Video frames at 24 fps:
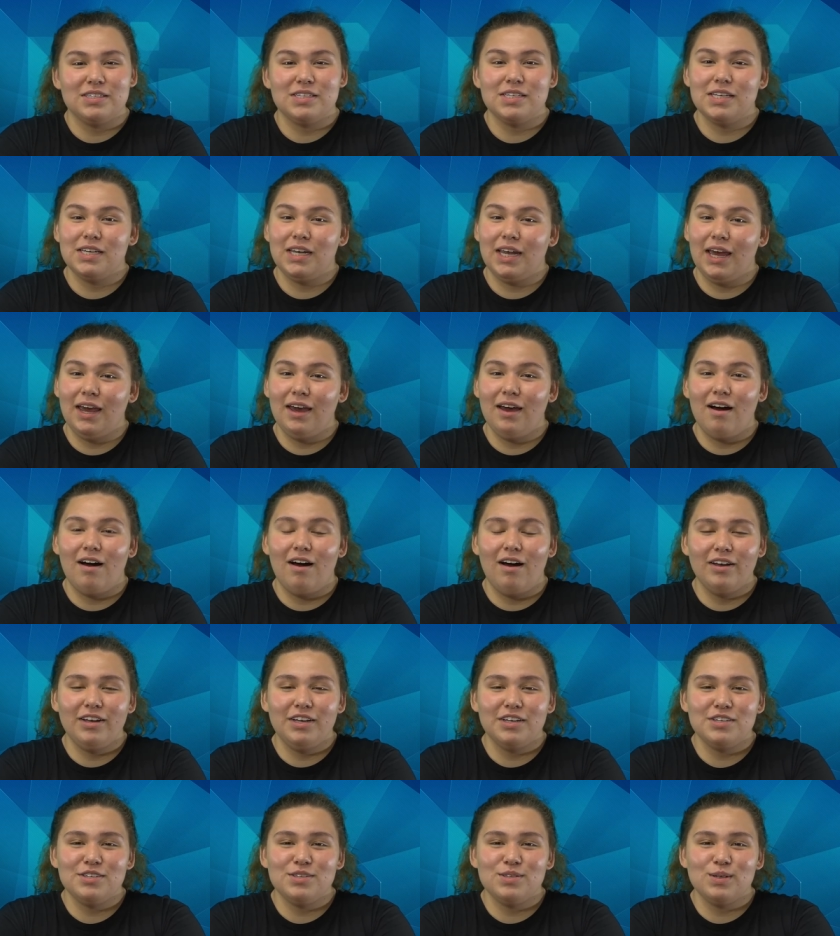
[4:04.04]
today,
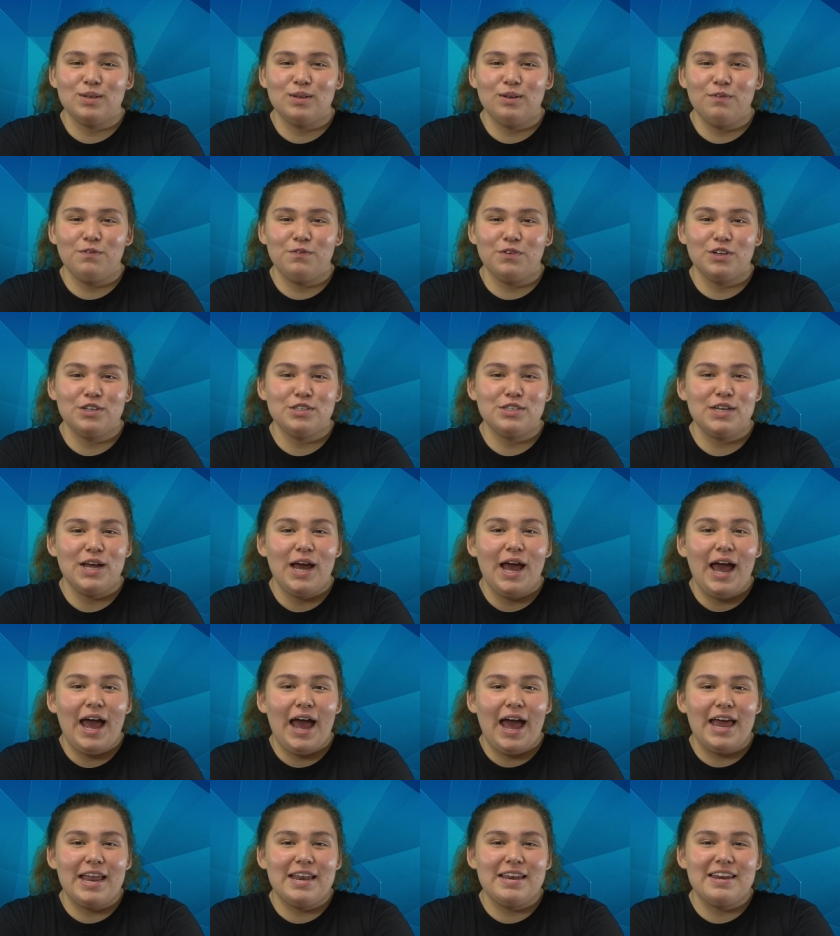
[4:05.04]
August 31st
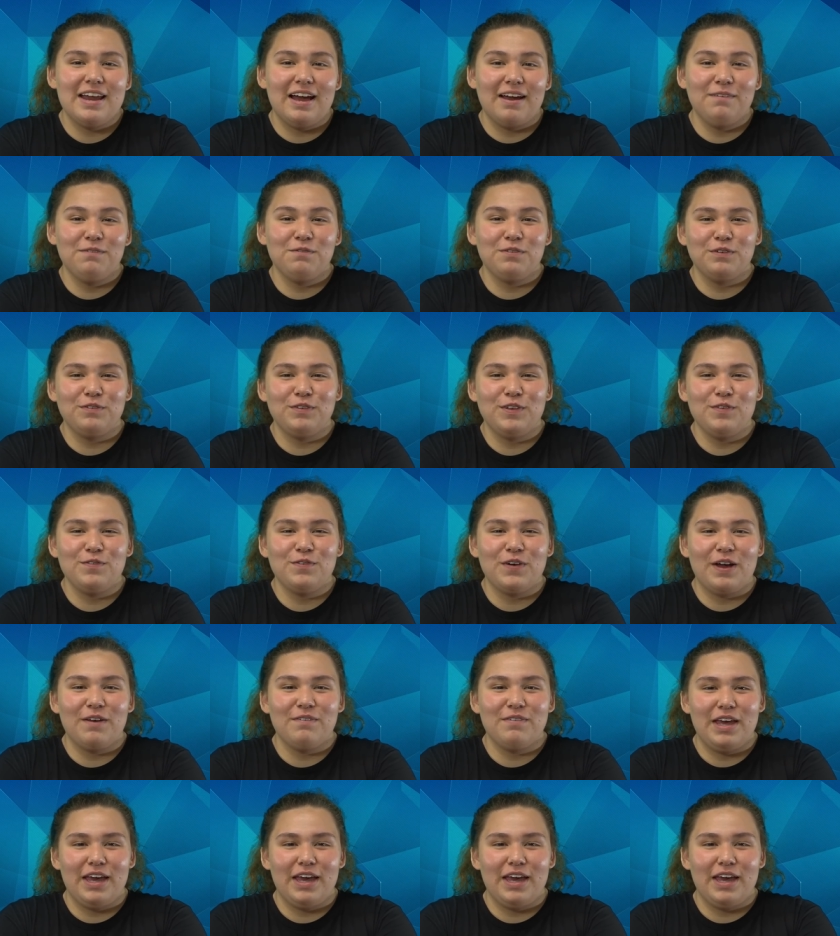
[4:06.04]
at 9.55